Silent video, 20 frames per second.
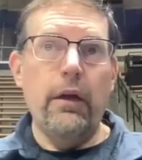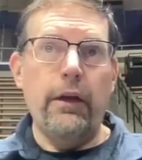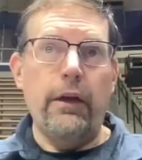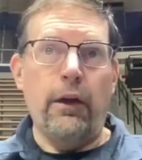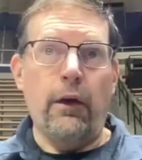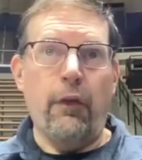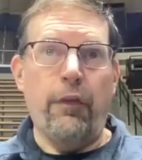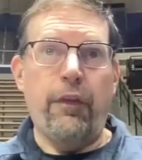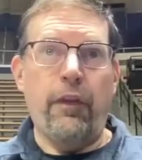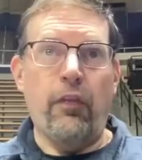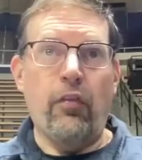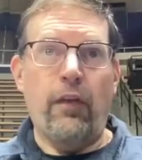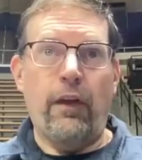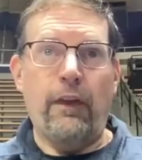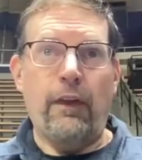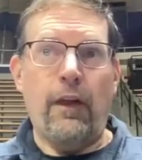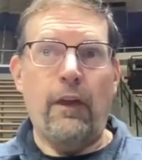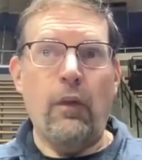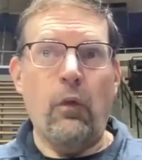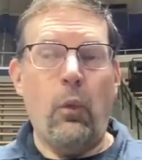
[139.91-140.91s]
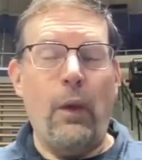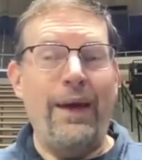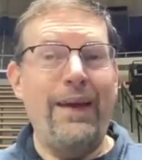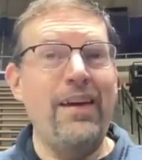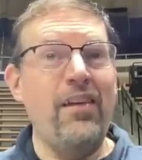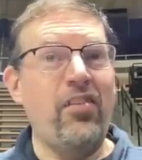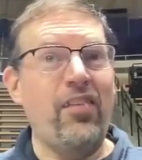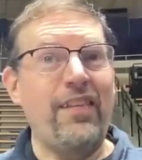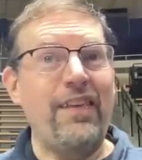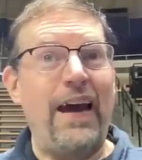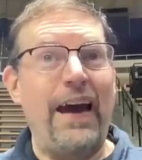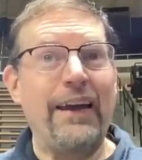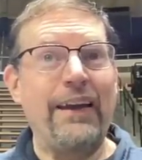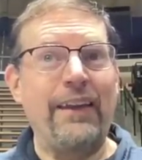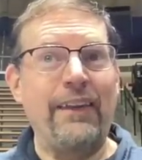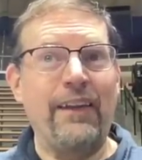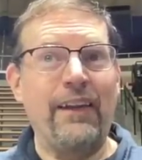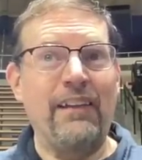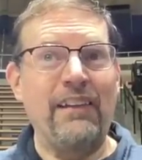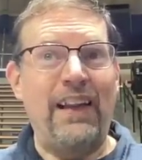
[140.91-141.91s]
you know, things like that, the way he's
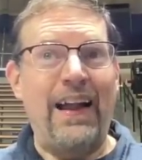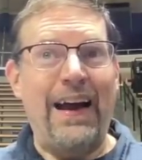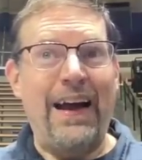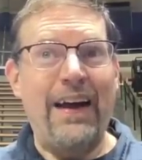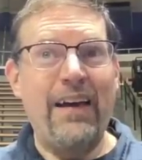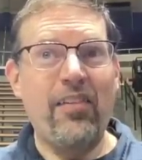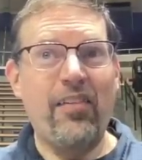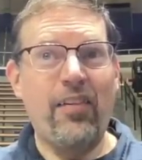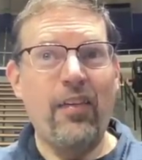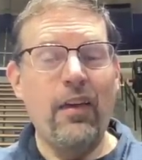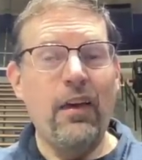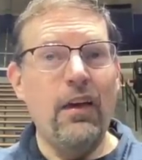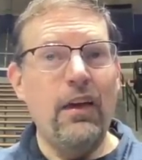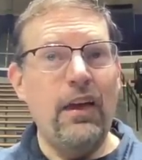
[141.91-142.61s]
attacking the glass.